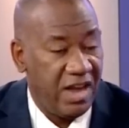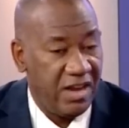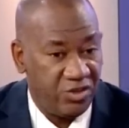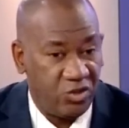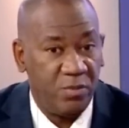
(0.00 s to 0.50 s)

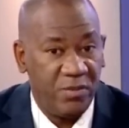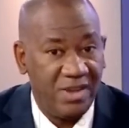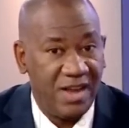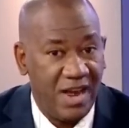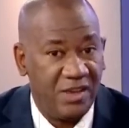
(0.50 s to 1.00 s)
there is
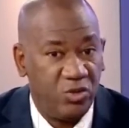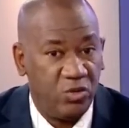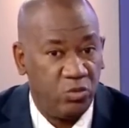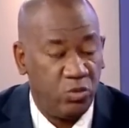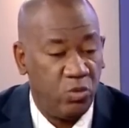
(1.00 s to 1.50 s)
something that has
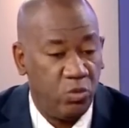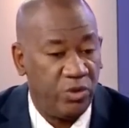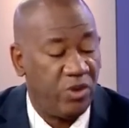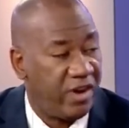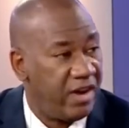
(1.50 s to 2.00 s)
to do
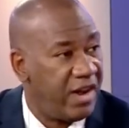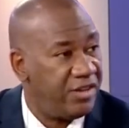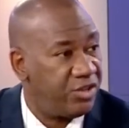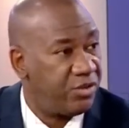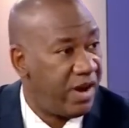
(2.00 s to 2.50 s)
with
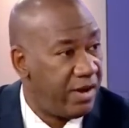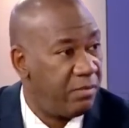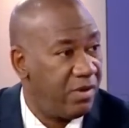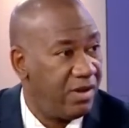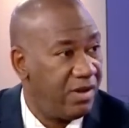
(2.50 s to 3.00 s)
organized crime.